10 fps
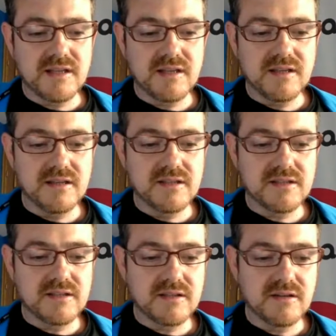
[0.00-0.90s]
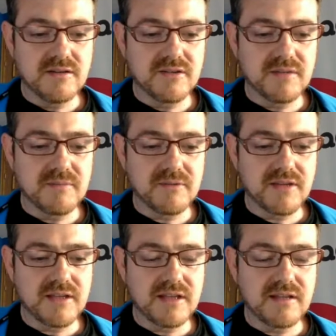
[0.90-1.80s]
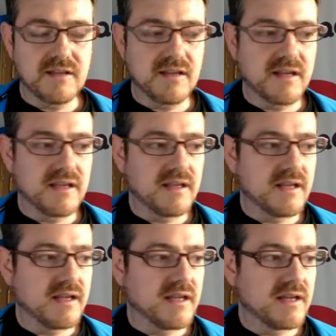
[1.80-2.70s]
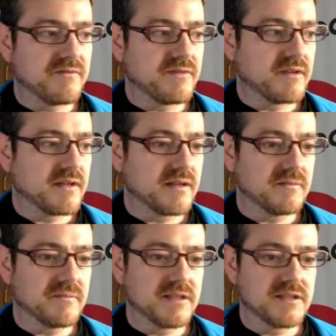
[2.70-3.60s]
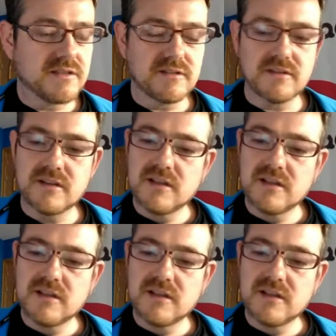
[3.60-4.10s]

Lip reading: this hotel project that I have mentioned,